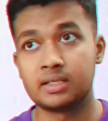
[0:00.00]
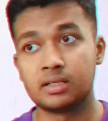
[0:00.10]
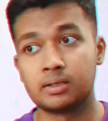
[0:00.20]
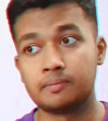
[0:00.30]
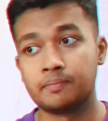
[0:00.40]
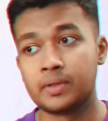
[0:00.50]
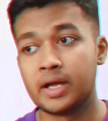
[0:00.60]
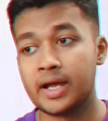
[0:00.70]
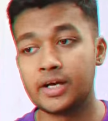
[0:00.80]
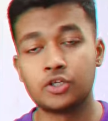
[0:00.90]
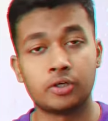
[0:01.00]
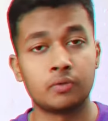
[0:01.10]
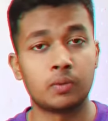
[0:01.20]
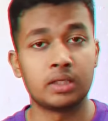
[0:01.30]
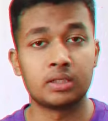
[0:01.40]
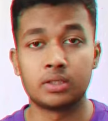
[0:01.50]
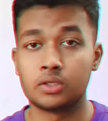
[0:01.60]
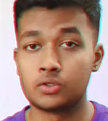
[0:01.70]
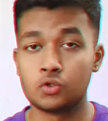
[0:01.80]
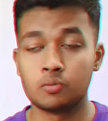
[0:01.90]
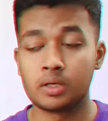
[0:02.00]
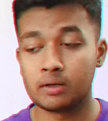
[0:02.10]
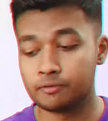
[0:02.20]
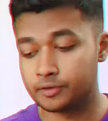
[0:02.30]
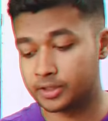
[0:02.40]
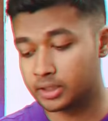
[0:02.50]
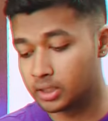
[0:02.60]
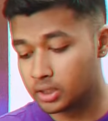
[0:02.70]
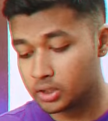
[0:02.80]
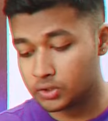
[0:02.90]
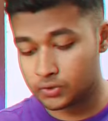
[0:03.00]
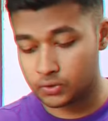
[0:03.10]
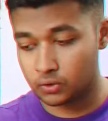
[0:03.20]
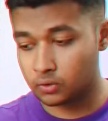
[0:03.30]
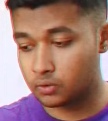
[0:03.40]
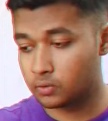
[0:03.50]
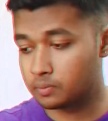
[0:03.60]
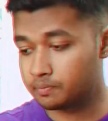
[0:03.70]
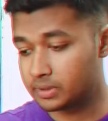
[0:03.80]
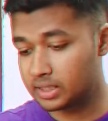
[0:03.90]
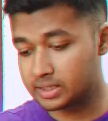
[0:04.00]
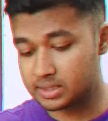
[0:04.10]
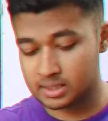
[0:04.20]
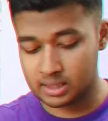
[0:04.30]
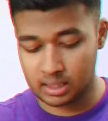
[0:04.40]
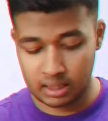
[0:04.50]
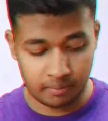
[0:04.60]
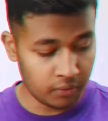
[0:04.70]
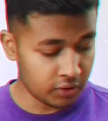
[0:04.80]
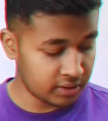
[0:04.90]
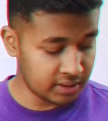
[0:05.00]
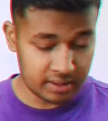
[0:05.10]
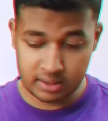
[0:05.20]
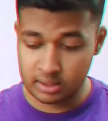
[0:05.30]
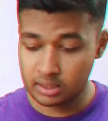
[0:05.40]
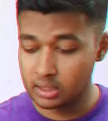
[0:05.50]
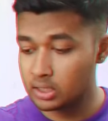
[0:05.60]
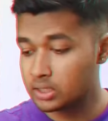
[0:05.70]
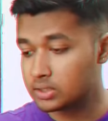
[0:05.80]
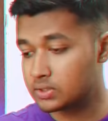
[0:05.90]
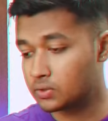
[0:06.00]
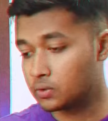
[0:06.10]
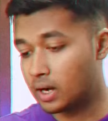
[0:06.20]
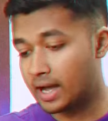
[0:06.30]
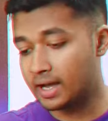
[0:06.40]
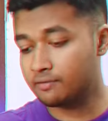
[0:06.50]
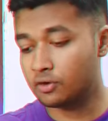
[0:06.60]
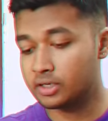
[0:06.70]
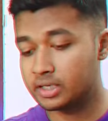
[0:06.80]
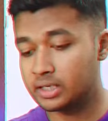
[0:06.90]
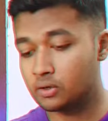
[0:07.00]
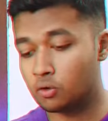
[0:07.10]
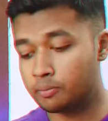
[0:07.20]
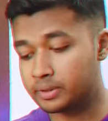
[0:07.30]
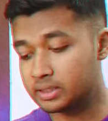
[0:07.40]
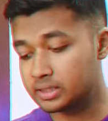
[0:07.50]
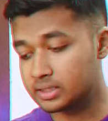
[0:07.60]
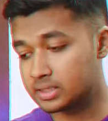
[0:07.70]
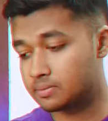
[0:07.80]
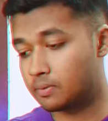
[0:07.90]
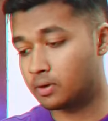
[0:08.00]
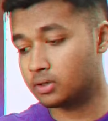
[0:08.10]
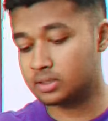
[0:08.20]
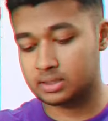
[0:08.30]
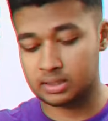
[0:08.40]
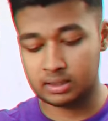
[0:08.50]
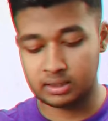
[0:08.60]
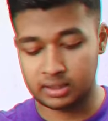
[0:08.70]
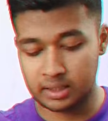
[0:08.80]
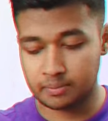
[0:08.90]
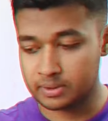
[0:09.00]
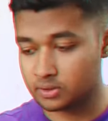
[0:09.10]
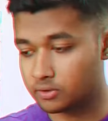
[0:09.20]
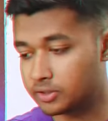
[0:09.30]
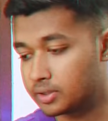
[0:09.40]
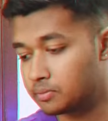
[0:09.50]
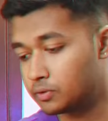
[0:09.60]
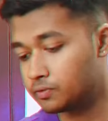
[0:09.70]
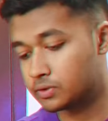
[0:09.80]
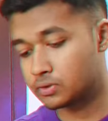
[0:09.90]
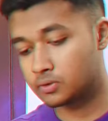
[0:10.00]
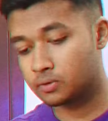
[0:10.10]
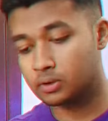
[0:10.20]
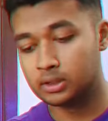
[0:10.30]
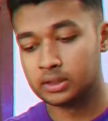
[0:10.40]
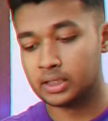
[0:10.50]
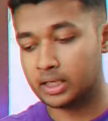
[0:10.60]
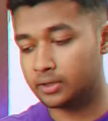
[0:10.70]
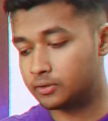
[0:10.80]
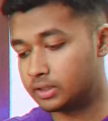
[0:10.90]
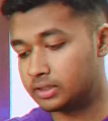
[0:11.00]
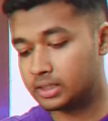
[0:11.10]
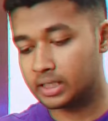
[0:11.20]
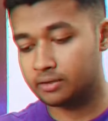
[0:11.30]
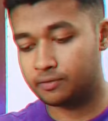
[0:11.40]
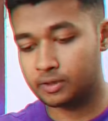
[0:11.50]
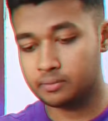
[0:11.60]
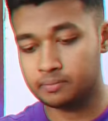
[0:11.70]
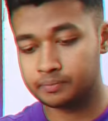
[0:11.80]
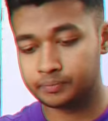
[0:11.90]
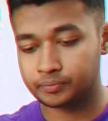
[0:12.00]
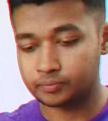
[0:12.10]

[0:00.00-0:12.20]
the Air Jordan 1 Zoom Comfort. So let's unbox this. So I have already opened this box. The tape is already removed, so I don't need the knife here.